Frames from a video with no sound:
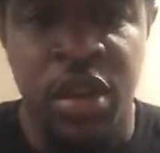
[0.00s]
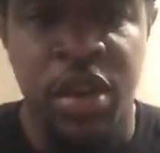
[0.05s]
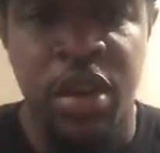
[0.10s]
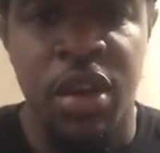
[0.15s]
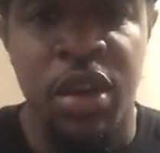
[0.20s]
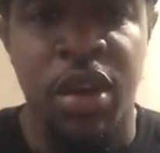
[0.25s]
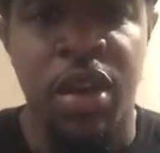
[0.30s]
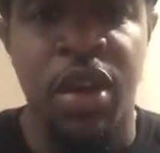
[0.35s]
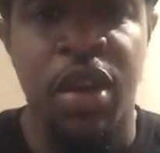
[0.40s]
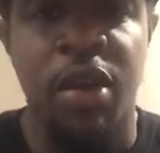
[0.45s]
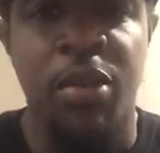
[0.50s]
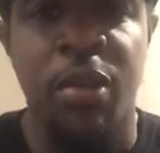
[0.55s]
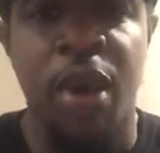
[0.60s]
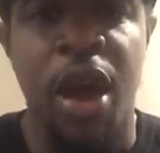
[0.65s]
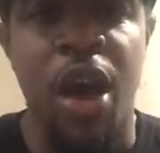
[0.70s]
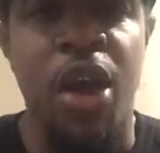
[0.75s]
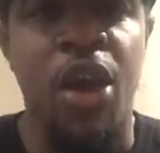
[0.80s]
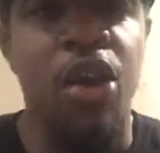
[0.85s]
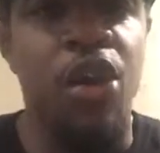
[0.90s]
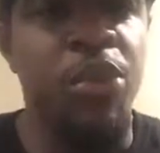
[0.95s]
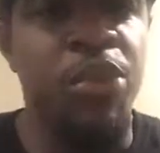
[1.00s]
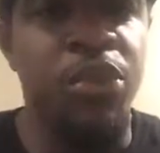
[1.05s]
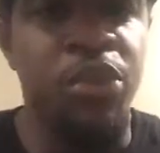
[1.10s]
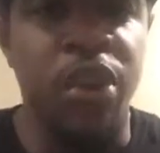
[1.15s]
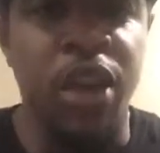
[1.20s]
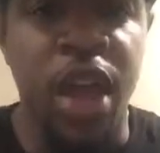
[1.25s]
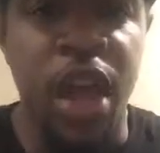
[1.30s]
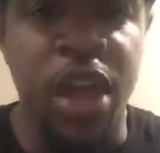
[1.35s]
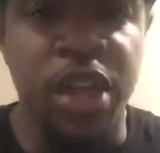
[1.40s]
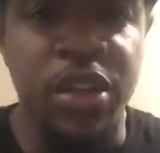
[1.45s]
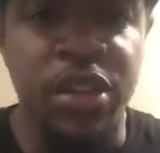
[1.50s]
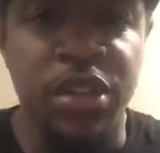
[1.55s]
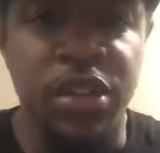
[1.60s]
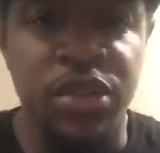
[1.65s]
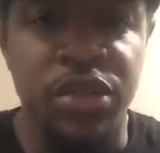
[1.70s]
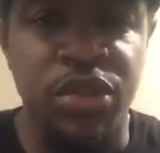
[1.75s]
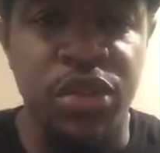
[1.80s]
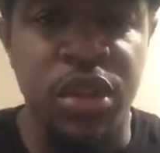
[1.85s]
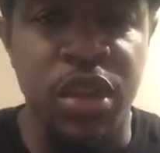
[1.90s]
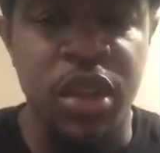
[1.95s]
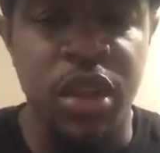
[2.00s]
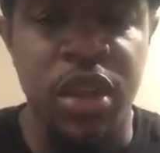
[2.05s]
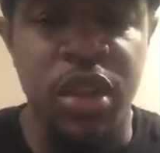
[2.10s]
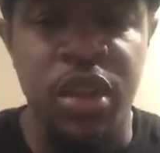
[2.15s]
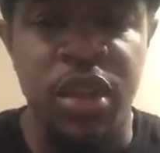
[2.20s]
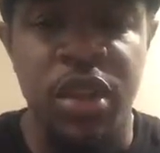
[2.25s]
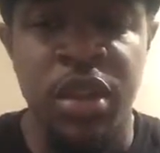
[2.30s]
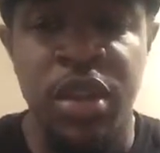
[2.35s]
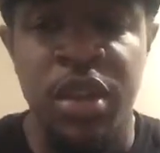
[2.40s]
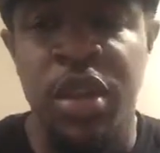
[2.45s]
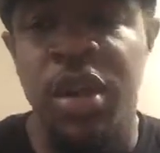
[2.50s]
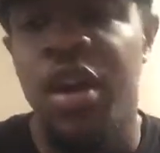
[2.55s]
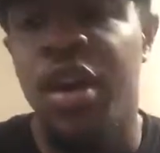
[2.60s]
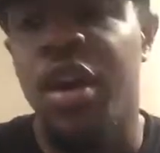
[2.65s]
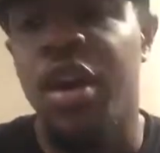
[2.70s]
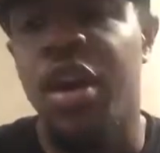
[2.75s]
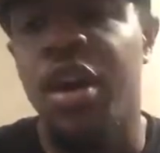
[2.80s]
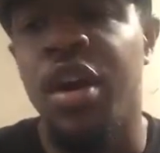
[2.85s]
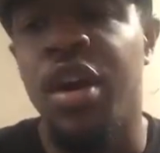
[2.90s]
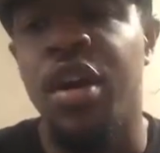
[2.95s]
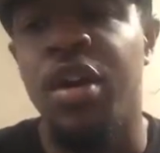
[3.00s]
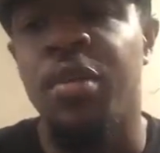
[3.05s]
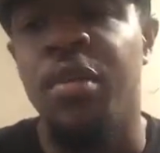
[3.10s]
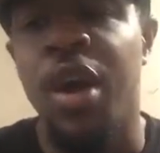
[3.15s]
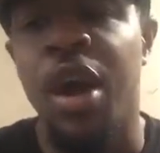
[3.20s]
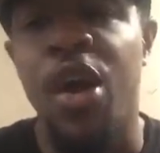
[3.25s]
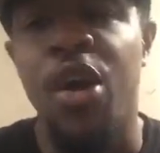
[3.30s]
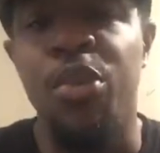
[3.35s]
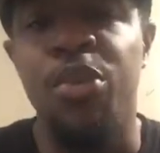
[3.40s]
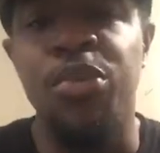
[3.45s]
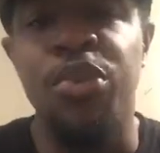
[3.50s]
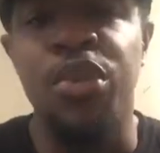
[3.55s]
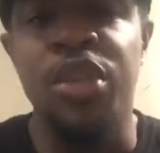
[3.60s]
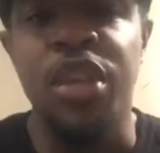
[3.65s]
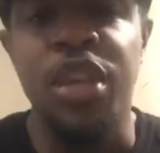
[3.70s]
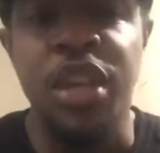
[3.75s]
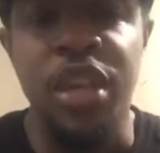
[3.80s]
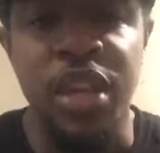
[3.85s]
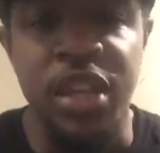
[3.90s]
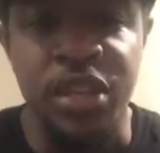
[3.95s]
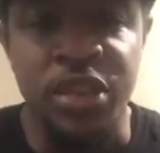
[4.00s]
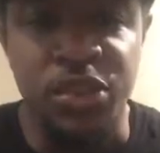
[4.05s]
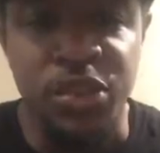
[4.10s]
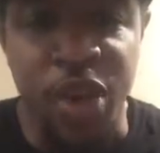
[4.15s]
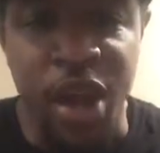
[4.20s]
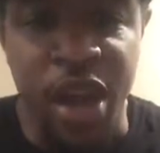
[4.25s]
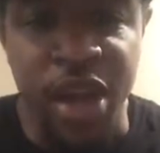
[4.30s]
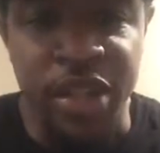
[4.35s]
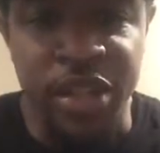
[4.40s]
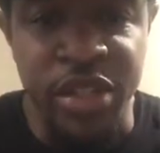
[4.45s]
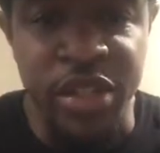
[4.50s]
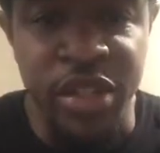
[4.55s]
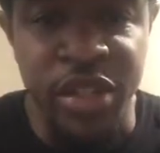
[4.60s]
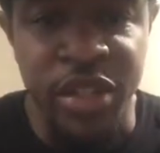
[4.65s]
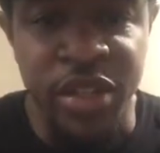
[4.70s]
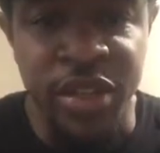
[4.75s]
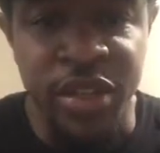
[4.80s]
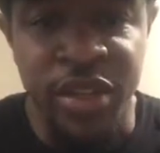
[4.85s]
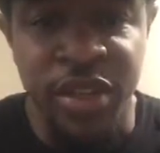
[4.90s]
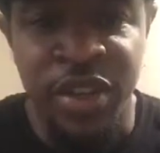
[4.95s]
I hope you guys enjoyed it. I hope your kids watched it.